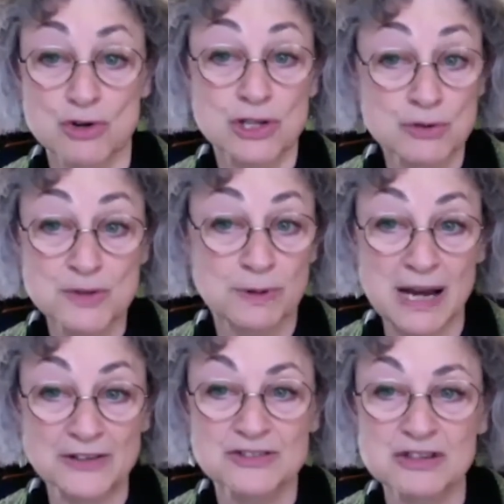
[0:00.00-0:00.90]
use the
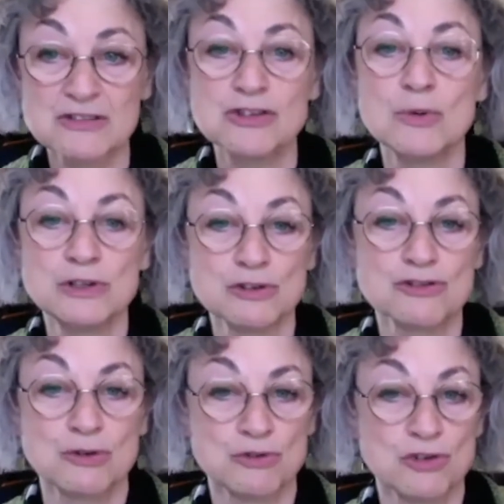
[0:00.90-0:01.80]
practices you and your
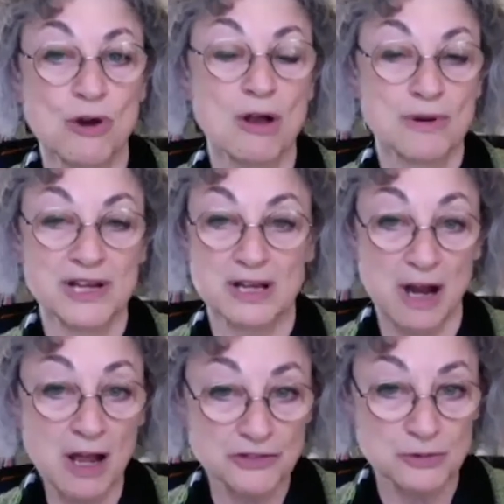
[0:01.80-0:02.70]
students are already
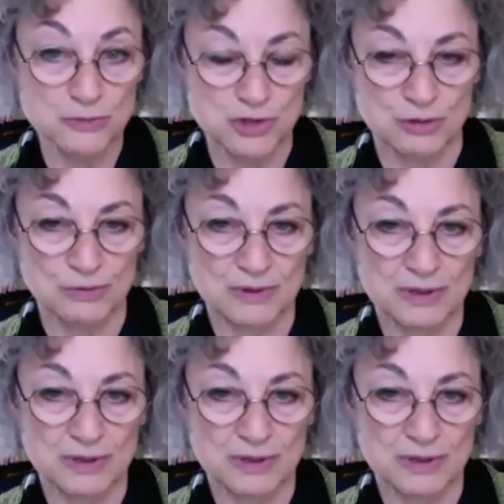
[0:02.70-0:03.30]
accustomed to.